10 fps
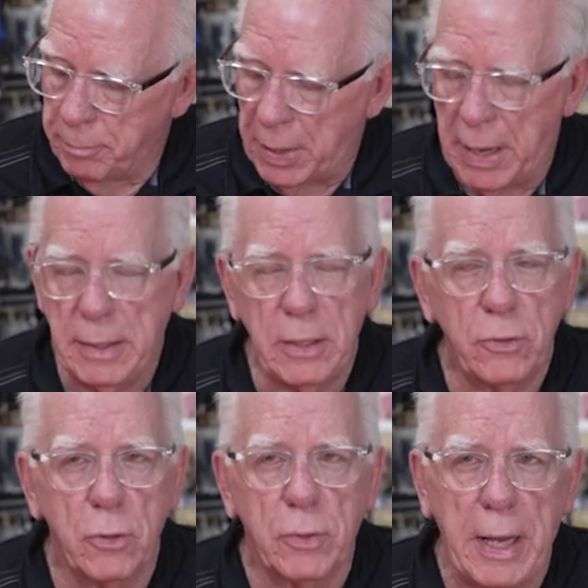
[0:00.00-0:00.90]
but
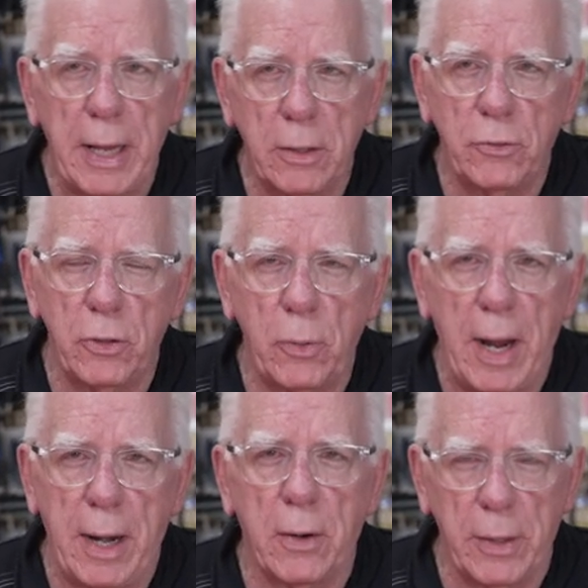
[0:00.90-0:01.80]
you can do
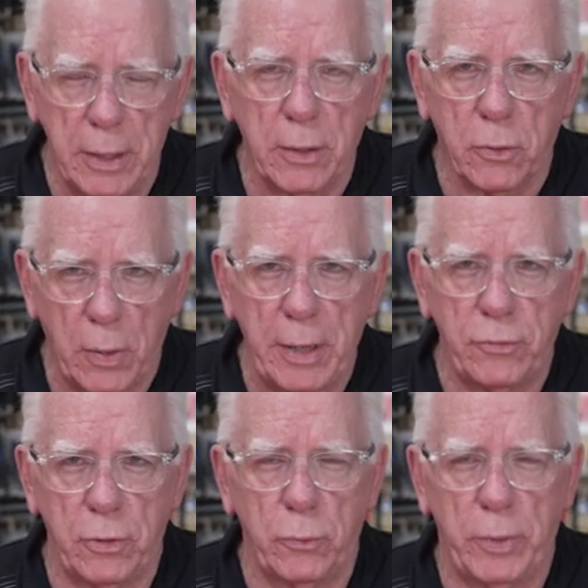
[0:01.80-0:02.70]
air
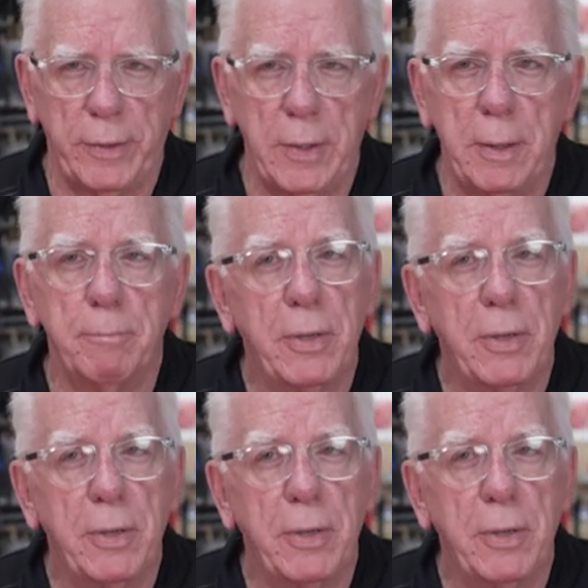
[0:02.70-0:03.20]
integration with it,